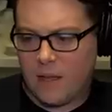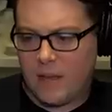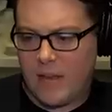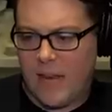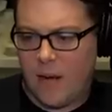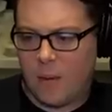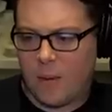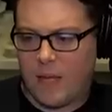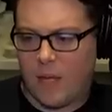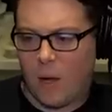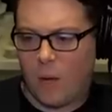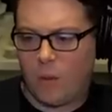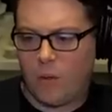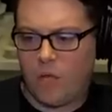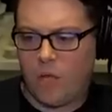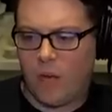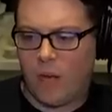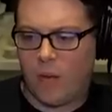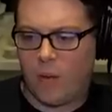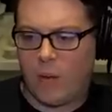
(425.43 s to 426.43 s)
There we go.
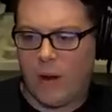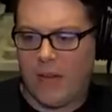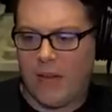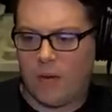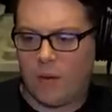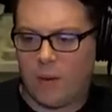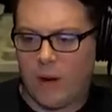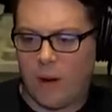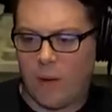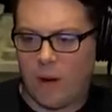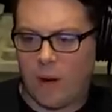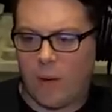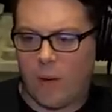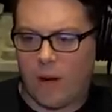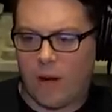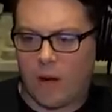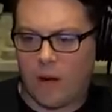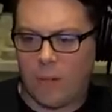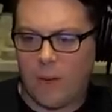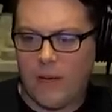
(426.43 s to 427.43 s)
Good. Right, right where I
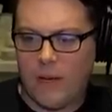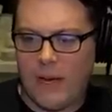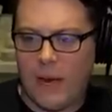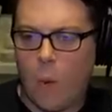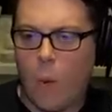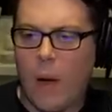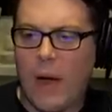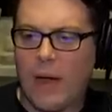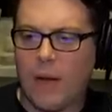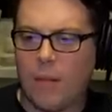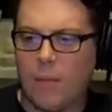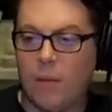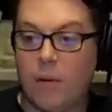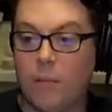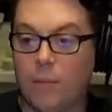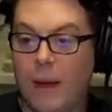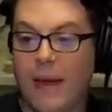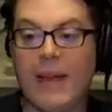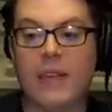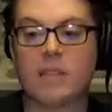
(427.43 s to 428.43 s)
wanted him. Now what?
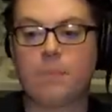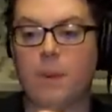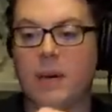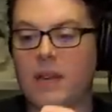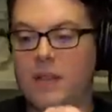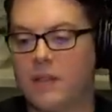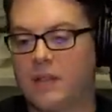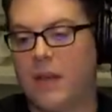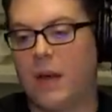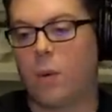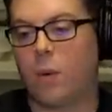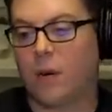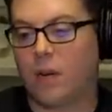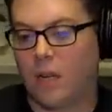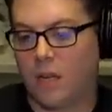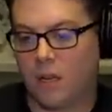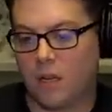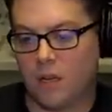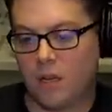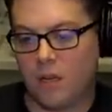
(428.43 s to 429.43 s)
My X button is not
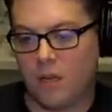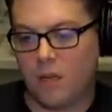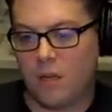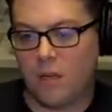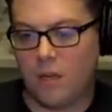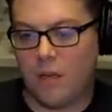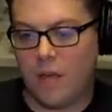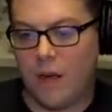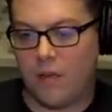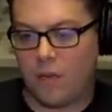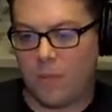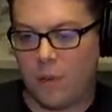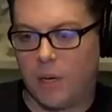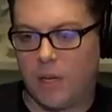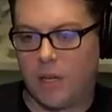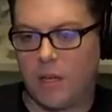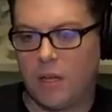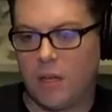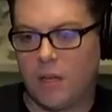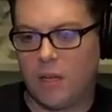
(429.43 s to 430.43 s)
working.
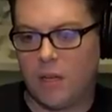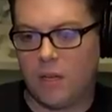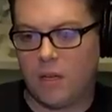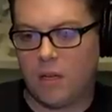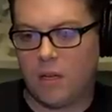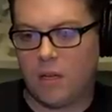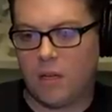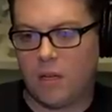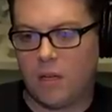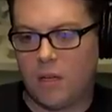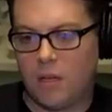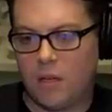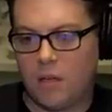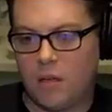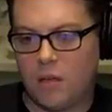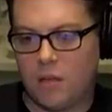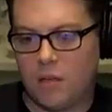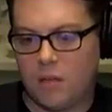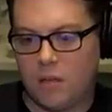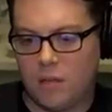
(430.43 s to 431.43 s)
Everybody.
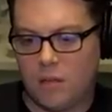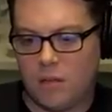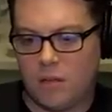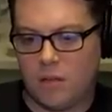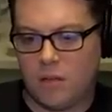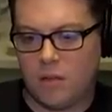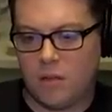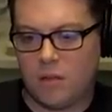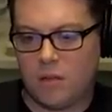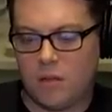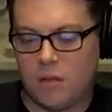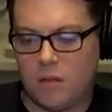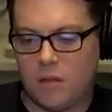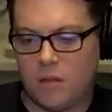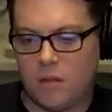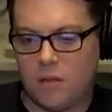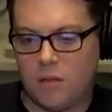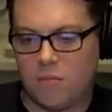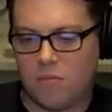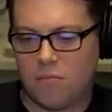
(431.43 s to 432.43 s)
Oh,
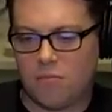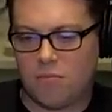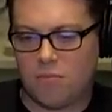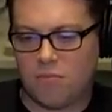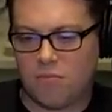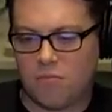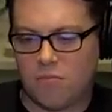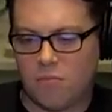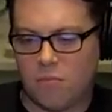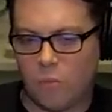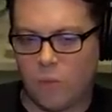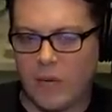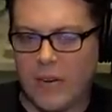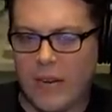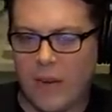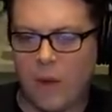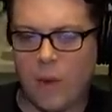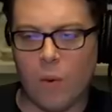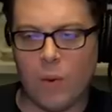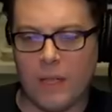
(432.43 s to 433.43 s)
We're
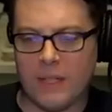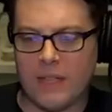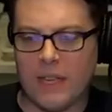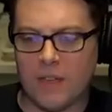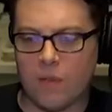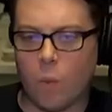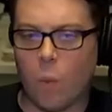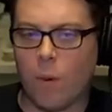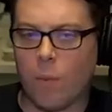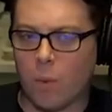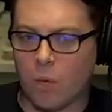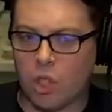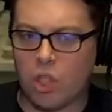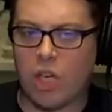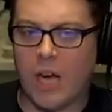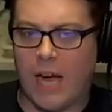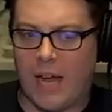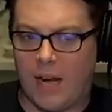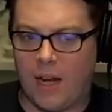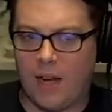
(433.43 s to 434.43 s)
getting it. It gets one more
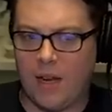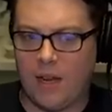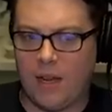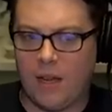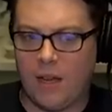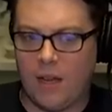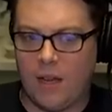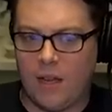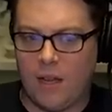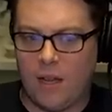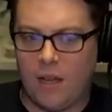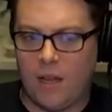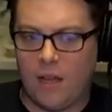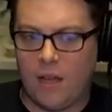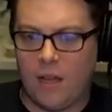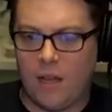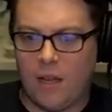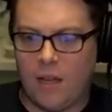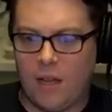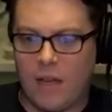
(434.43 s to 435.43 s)
shot.
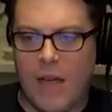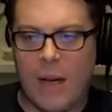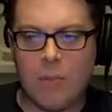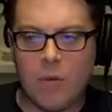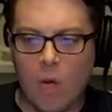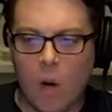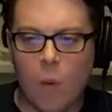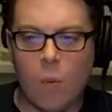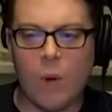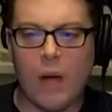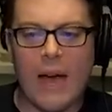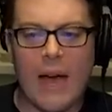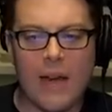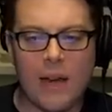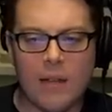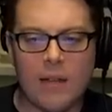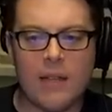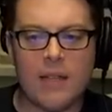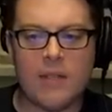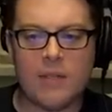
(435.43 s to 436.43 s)
I'm going. Well, I,
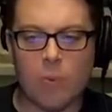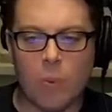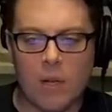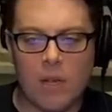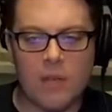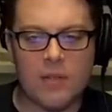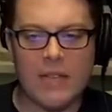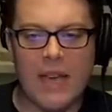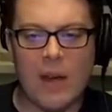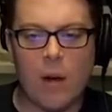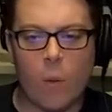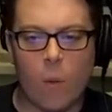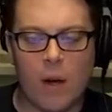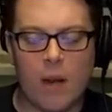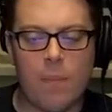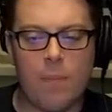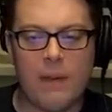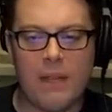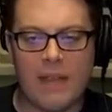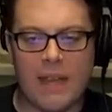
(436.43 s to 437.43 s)
it's one of those. I don't
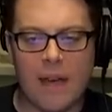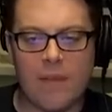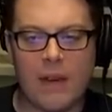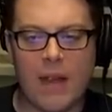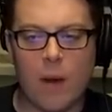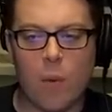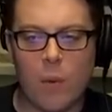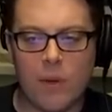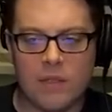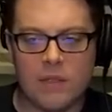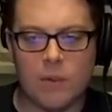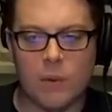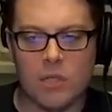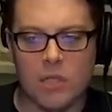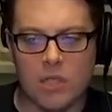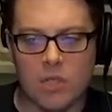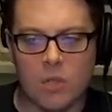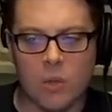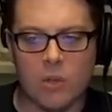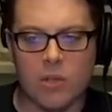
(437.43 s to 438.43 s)
want to beat Kevin. I will switch
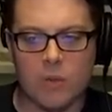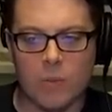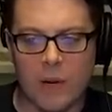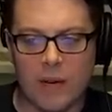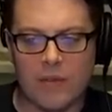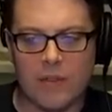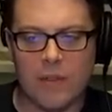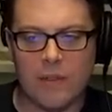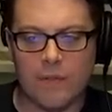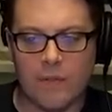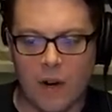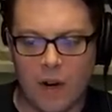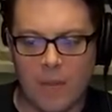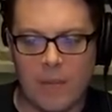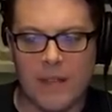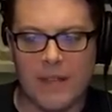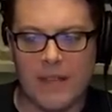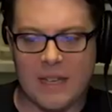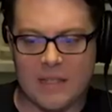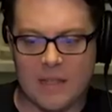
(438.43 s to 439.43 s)
controllers when I've
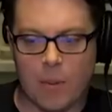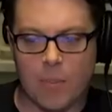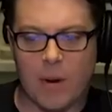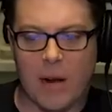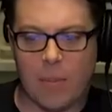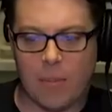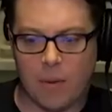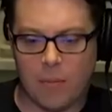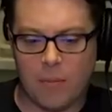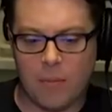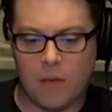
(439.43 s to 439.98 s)
confirmed that that's the problem.